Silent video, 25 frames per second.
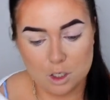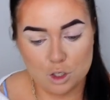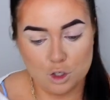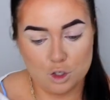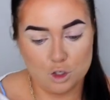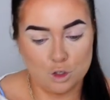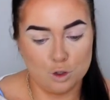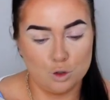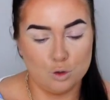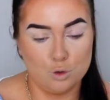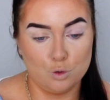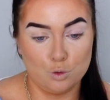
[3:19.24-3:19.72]

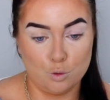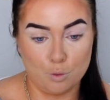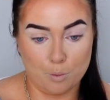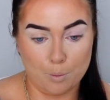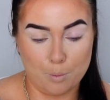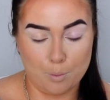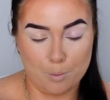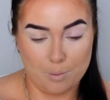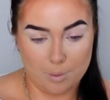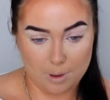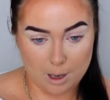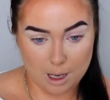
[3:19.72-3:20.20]

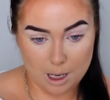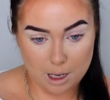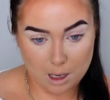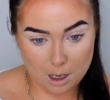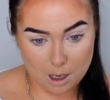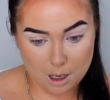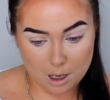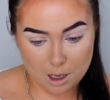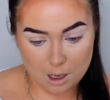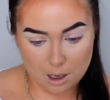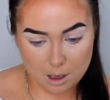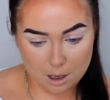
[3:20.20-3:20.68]
to
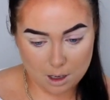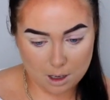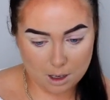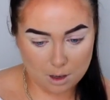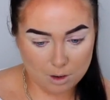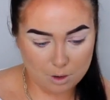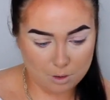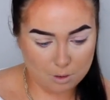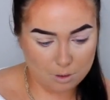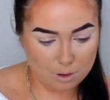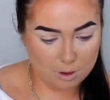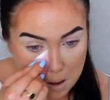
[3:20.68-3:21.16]
bake.
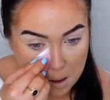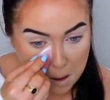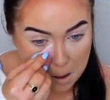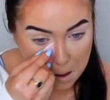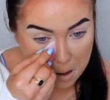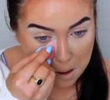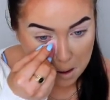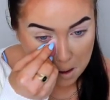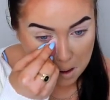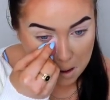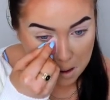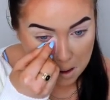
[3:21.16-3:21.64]

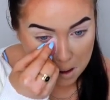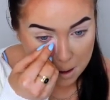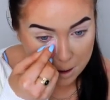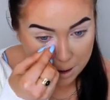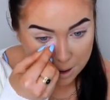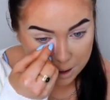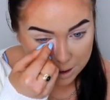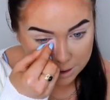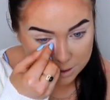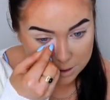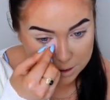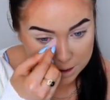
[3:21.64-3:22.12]

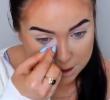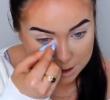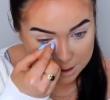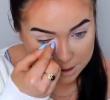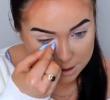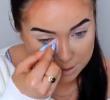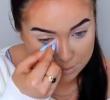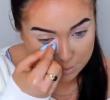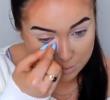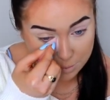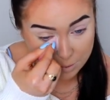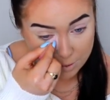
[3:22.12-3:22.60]
I'm
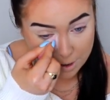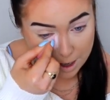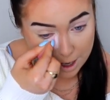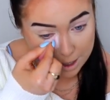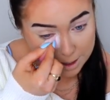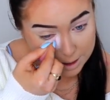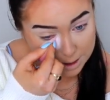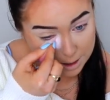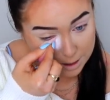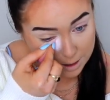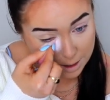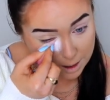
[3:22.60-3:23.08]
just
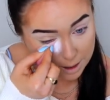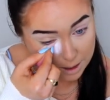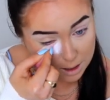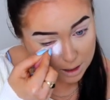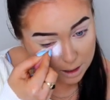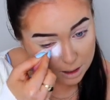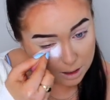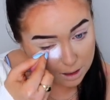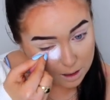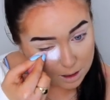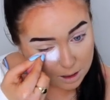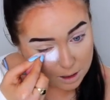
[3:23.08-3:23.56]
pressing that
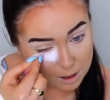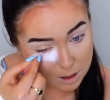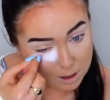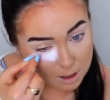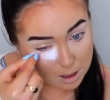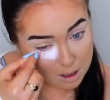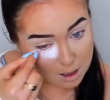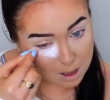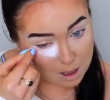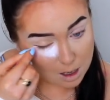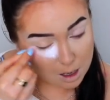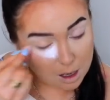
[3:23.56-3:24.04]
in
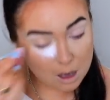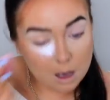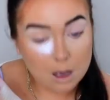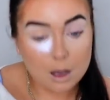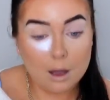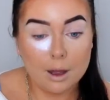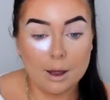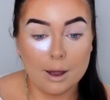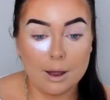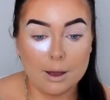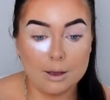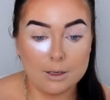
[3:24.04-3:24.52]

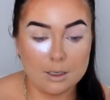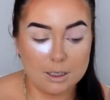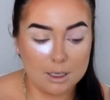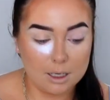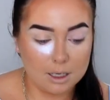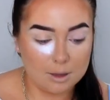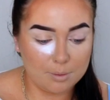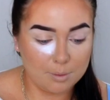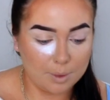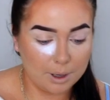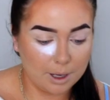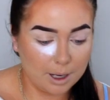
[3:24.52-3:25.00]

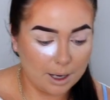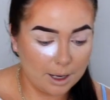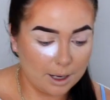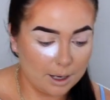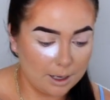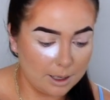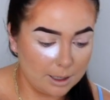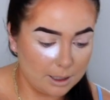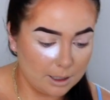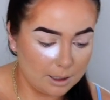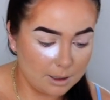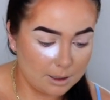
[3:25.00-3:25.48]
underneath my
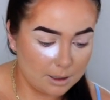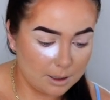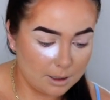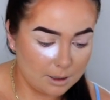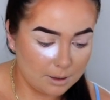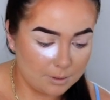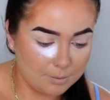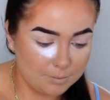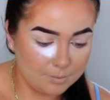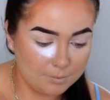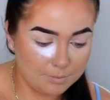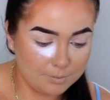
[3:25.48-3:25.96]
eyes.